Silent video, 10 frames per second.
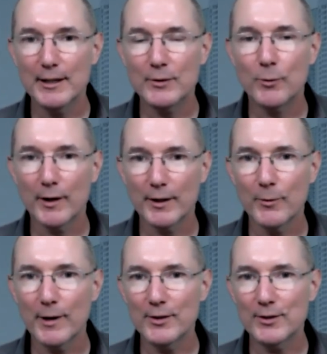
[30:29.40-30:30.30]
is one of
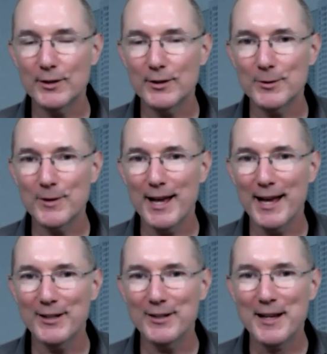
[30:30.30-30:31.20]
the ways to do
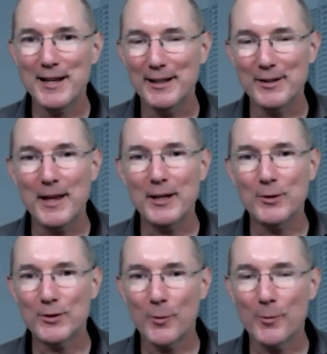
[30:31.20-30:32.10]
that. And thank
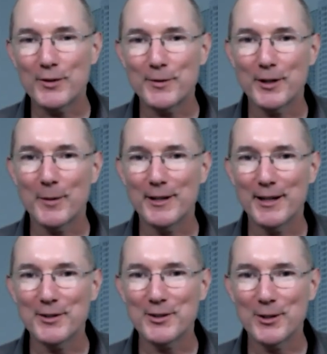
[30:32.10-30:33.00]
you so much for coming
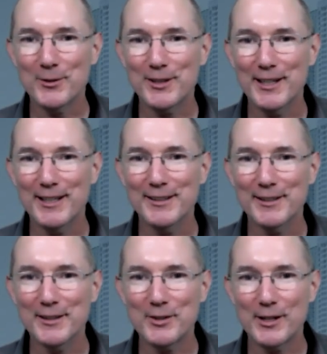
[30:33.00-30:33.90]
on the show today
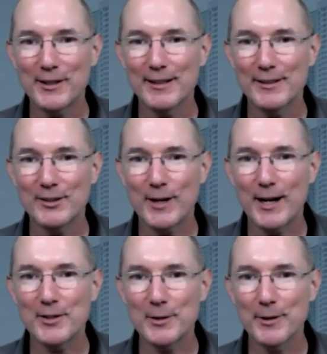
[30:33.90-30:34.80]
and, and, sharing that
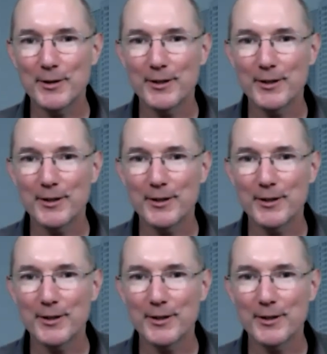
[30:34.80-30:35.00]
strategy with